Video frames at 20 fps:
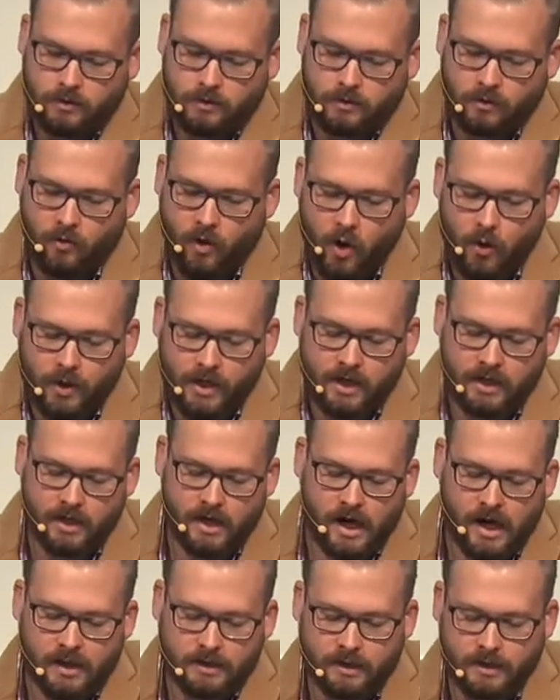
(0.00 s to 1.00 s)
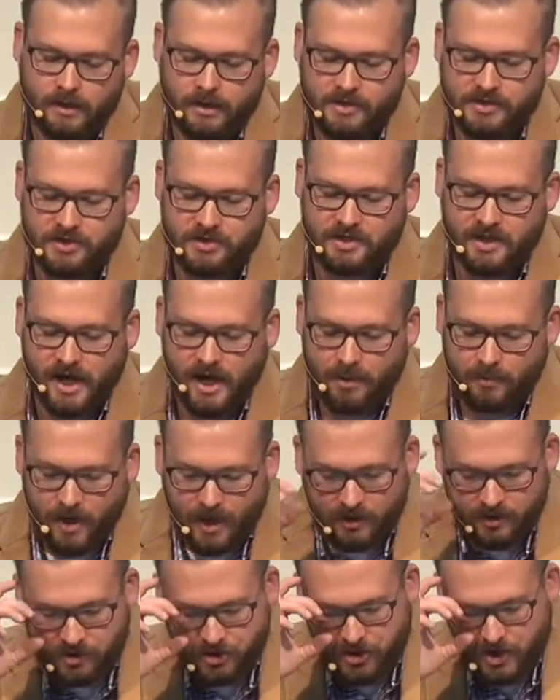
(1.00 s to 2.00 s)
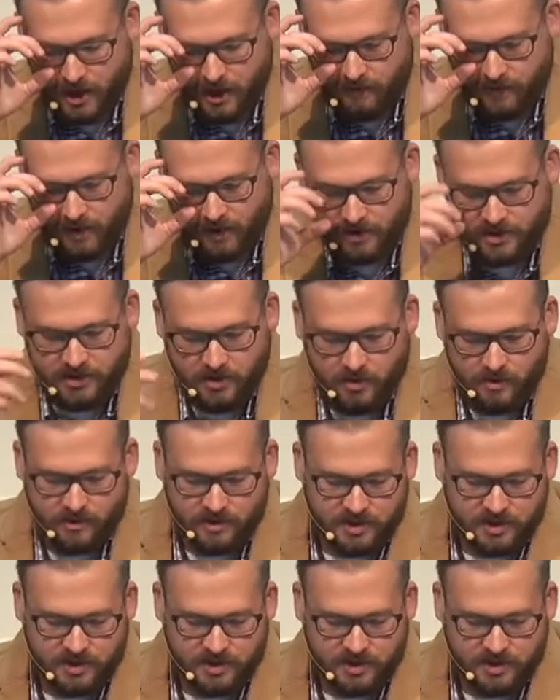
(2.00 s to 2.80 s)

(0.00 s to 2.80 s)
growing in godliness is not about achieving a certain